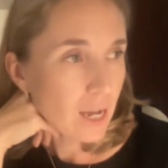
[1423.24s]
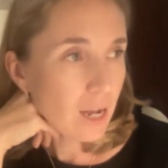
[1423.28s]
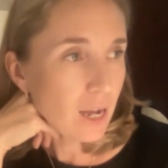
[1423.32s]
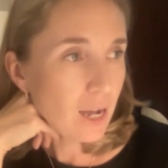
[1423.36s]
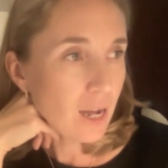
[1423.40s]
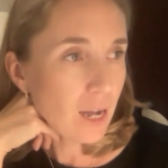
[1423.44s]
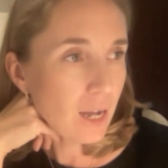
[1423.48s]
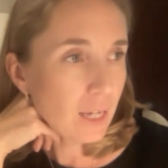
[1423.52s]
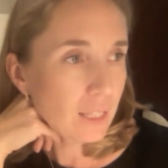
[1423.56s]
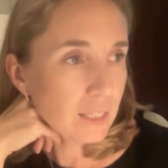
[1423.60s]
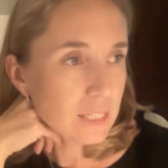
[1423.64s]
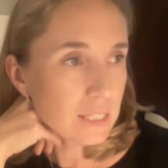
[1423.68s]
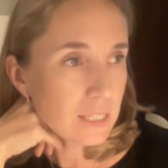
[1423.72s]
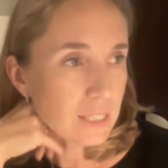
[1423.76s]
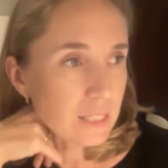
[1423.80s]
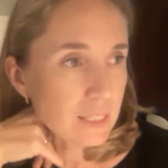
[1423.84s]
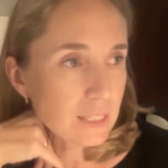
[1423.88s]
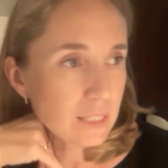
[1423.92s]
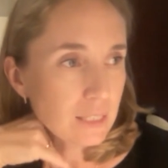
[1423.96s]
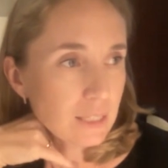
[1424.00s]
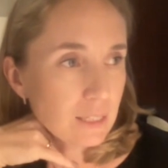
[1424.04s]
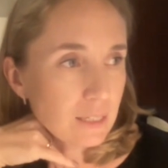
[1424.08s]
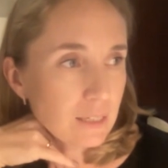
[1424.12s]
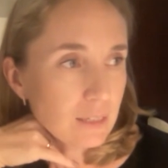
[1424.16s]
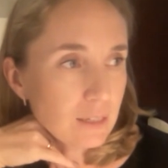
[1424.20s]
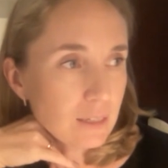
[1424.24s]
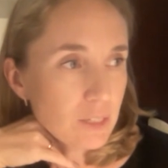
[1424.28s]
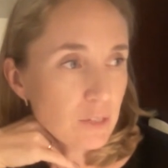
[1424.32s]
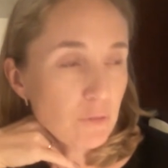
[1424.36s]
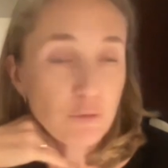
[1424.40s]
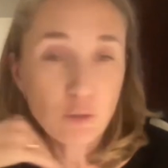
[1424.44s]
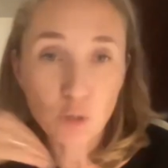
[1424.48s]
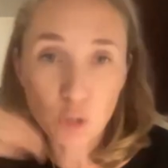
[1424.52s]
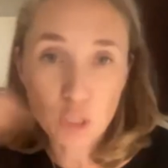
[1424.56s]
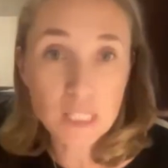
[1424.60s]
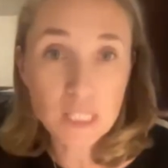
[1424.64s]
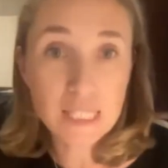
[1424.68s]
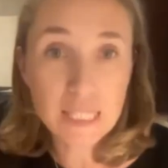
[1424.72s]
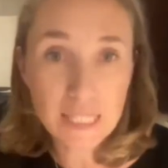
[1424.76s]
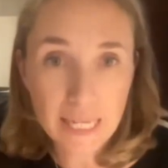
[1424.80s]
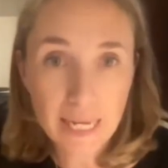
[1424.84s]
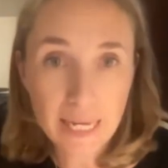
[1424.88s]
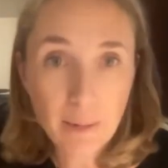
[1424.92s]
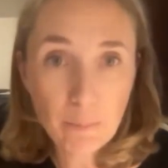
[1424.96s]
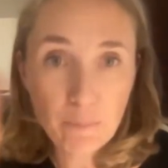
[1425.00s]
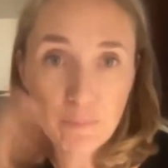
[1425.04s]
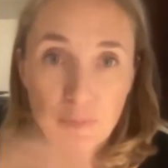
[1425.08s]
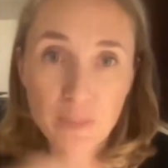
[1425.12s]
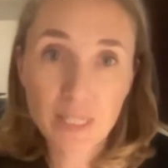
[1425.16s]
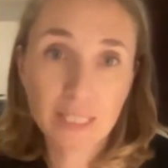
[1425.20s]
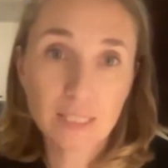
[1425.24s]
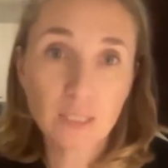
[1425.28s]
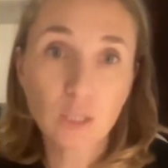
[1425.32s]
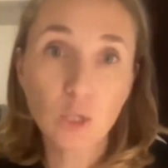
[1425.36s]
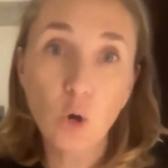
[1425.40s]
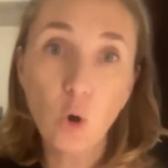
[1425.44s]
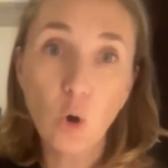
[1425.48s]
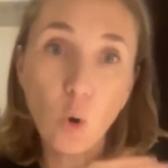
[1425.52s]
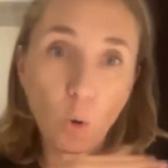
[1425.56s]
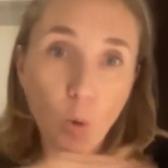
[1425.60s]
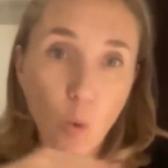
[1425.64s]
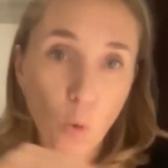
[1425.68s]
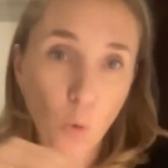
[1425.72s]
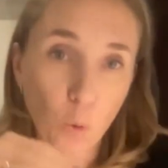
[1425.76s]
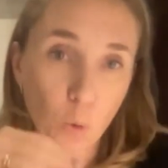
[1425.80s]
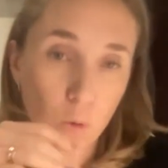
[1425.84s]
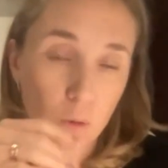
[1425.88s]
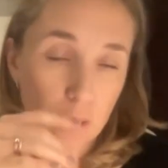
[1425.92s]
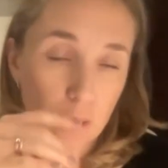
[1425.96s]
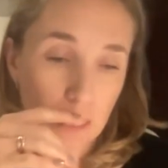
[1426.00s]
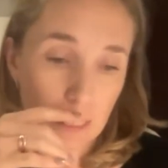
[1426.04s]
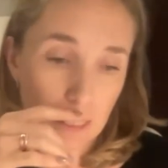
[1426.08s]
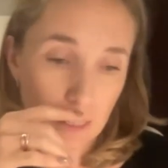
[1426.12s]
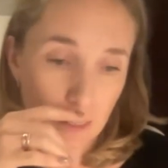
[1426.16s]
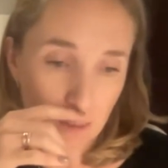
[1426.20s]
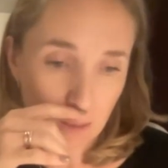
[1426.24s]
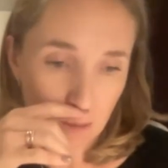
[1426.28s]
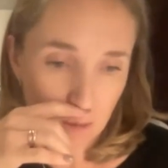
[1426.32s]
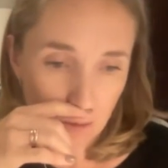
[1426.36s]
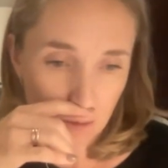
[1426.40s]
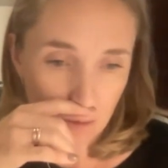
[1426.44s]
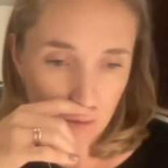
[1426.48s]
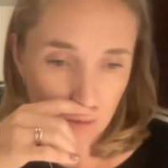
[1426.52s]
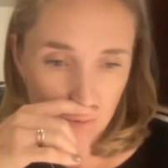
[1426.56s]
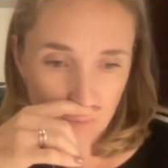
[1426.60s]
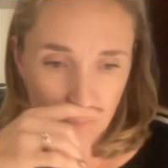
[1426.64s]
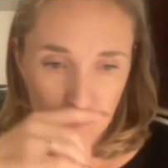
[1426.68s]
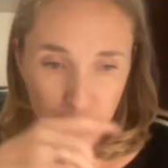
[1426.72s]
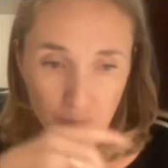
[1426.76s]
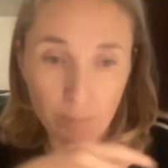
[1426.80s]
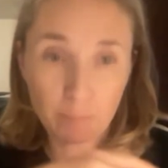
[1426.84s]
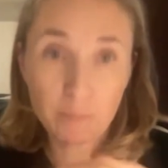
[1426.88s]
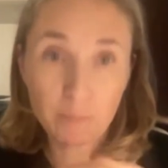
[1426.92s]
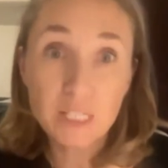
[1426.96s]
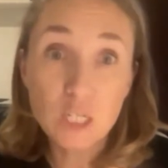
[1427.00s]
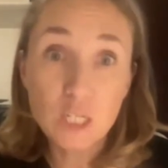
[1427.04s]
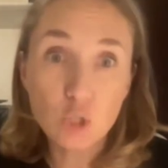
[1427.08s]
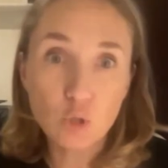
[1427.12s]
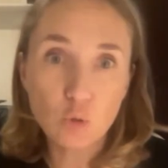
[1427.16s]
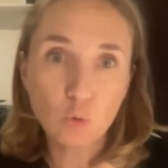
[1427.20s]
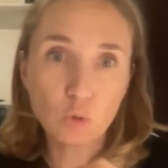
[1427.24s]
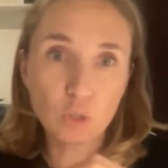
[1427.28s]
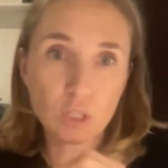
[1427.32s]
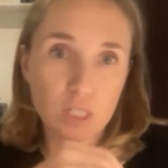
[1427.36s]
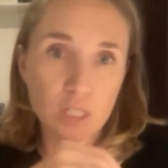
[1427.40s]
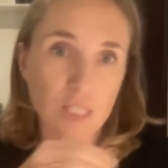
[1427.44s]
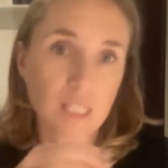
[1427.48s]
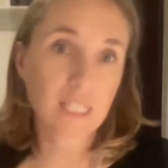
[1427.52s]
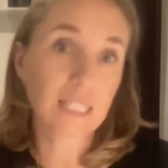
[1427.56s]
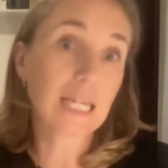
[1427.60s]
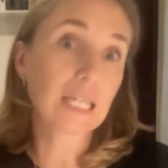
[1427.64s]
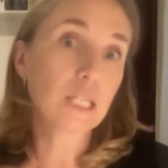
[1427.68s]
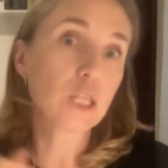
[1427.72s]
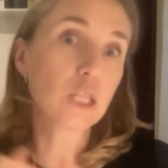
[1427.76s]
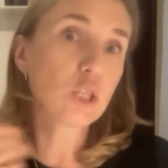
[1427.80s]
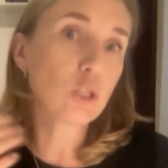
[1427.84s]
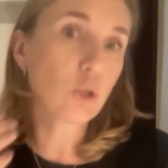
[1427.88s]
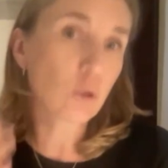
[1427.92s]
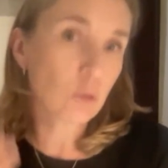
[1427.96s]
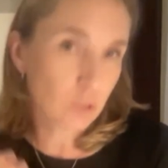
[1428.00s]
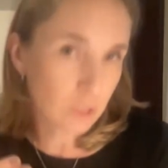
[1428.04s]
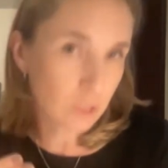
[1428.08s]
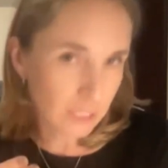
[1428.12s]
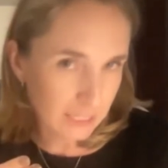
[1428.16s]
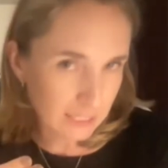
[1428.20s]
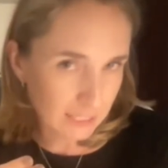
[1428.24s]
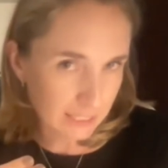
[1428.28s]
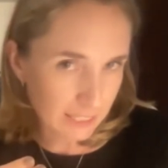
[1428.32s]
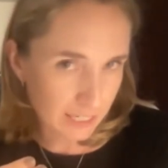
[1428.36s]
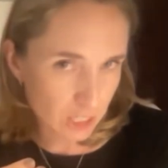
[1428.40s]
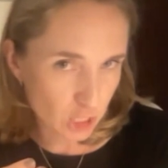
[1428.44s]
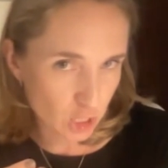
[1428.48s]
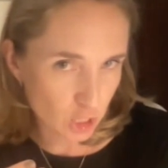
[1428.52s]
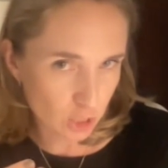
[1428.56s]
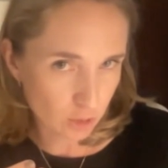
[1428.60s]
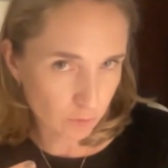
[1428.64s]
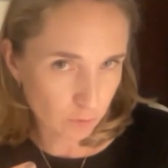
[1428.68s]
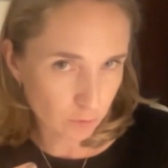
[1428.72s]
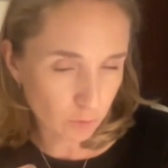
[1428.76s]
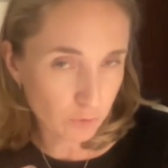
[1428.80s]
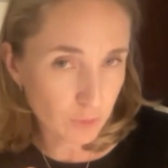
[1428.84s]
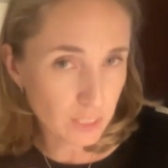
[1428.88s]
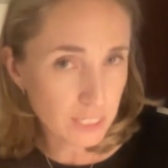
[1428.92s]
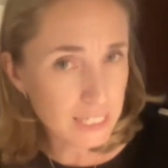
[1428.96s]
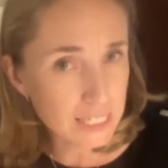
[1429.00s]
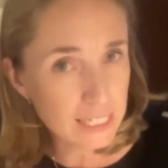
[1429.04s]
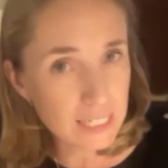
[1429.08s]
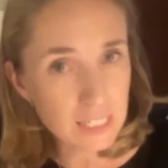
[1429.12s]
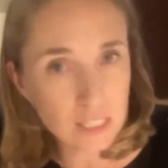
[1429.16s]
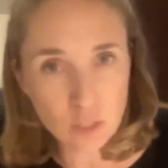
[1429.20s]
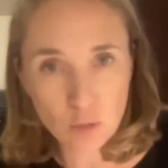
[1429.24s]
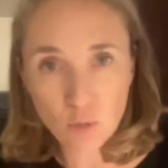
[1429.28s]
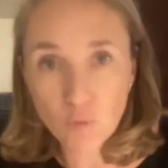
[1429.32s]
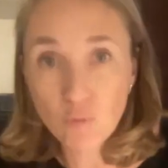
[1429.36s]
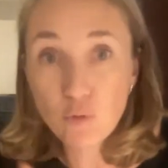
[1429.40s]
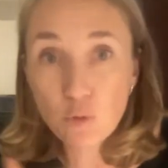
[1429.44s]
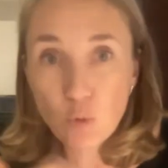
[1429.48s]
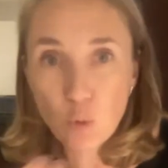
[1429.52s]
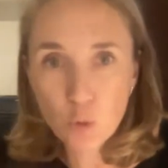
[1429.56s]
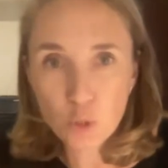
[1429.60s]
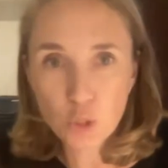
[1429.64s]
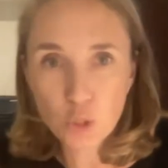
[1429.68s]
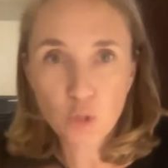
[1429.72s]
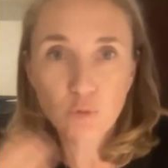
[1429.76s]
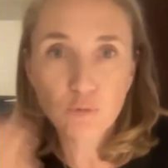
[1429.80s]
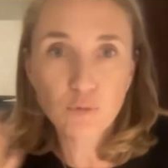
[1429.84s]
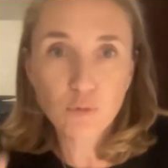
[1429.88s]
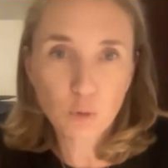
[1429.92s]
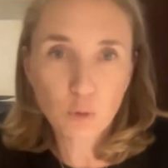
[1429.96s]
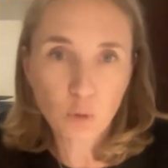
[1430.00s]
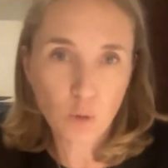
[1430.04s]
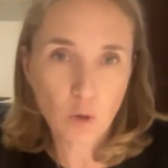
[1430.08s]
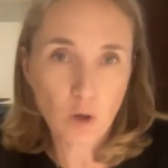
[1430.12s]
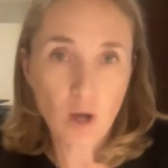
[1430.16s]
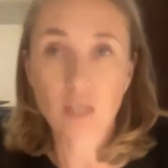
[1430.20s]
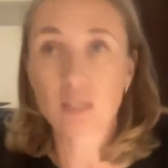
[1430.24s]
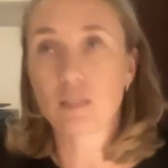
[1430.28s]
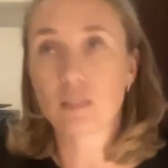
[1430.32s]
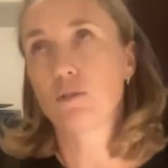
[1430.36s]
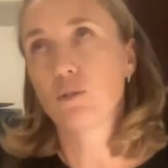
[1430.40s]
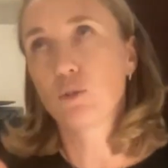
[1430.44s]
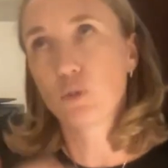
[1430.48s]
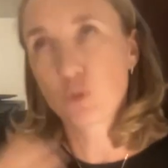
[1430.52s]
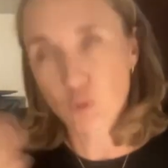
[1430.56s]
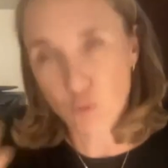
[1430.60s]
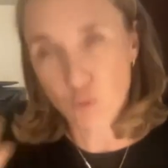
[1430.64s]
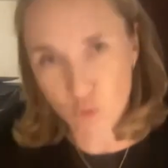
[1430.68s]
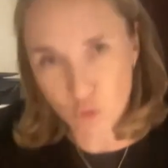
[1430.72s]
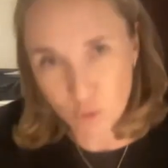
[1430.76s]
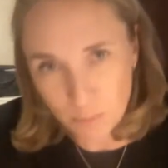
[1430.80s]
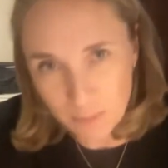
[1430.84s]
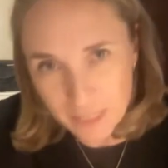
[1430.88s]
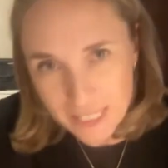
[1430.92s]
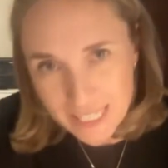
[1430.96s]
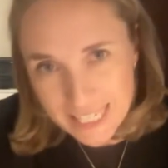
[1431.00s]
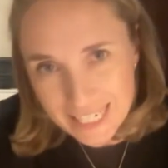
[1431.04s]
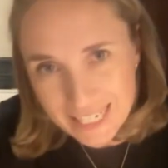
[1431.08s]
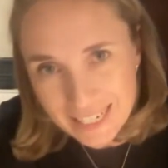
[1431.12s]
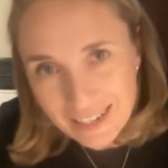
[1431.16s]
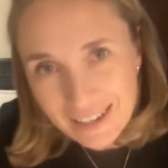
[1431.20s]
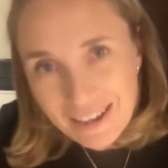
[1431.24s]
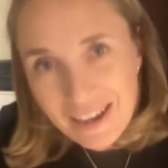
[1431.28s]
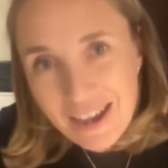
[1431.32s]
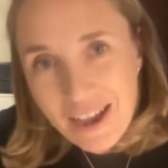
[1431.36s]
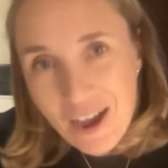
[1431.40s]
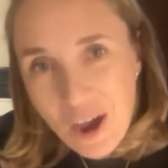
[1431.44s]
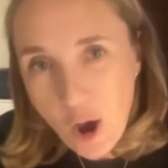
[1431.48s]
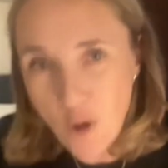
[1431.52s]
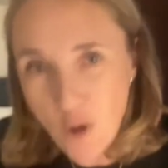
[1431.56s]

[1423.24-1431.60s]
And the first step that all business owners that are not yet registered for VAT is, of course, to follow us on social media.